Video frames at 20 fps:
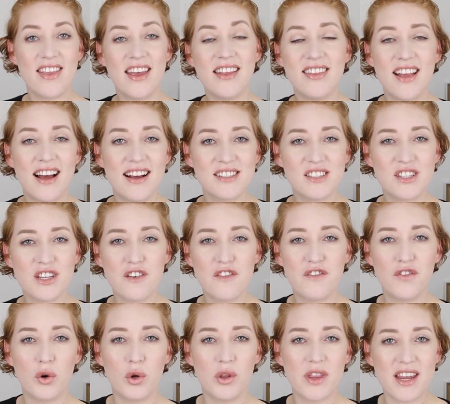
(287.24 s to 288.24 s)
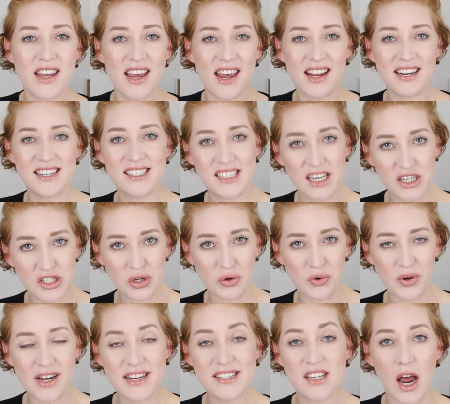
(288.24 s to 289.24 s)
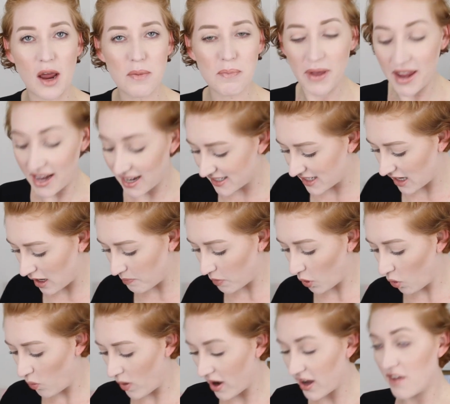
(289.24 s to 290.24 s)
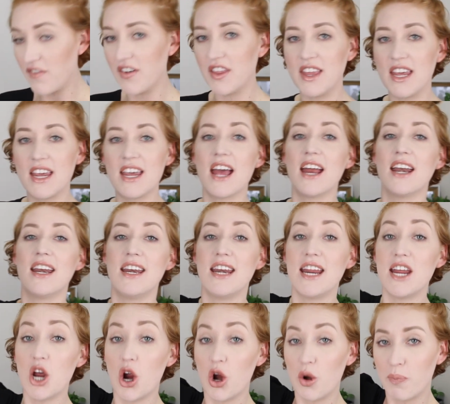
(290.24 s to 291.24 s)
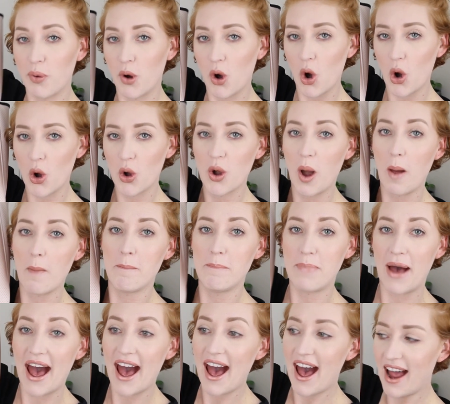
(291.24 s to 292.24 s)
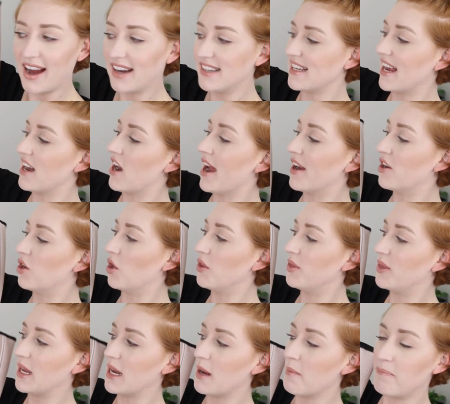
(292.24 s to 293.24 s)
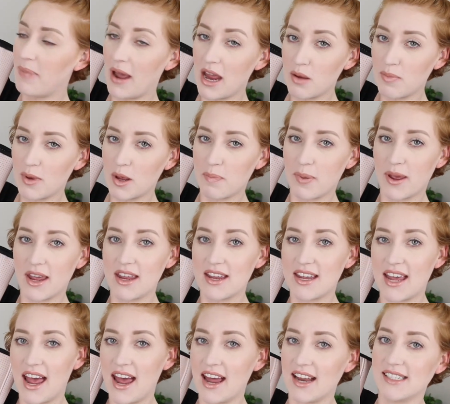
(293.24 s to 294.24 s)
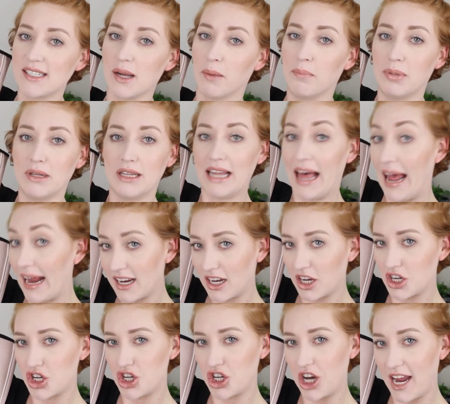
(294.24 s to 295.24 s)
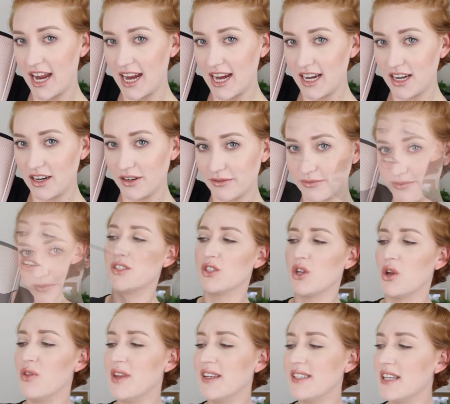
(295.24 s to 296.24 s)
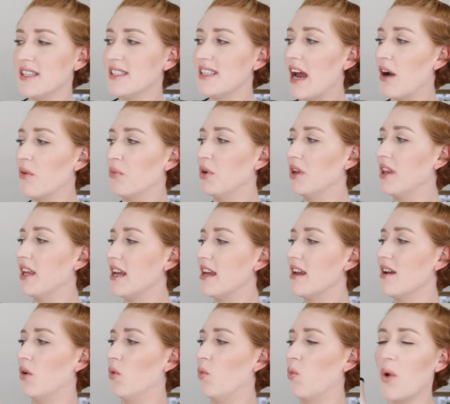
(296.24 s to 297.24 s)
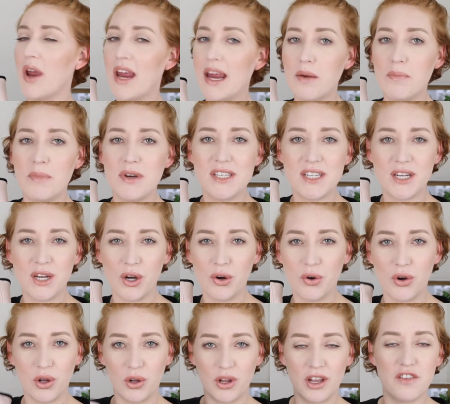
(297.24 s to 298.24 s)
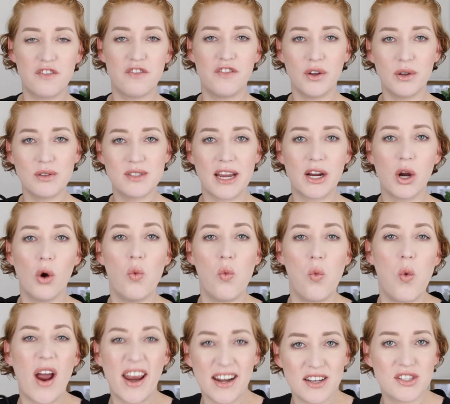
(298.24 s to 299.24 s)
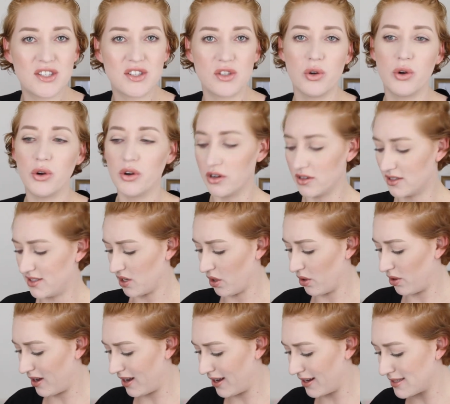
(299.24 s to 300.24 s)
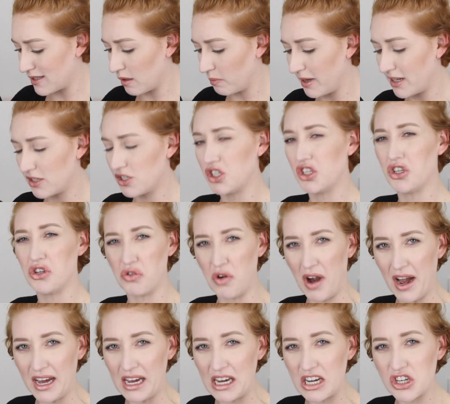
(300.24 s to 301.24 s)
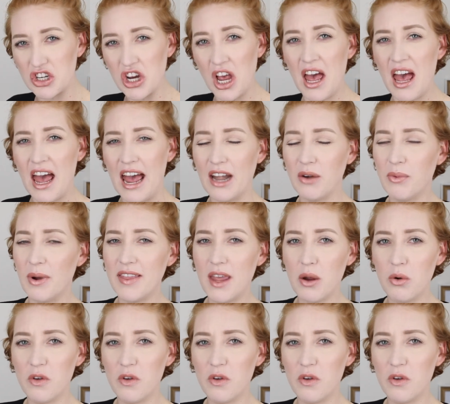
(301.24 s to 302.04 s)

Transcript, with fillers: And then lastly, for the accessories, I picked up one of the neoprene bags and I got the baby pink and black shade. So this is that really weird material. It feels like a wetsuit. So it is a bit strange. And when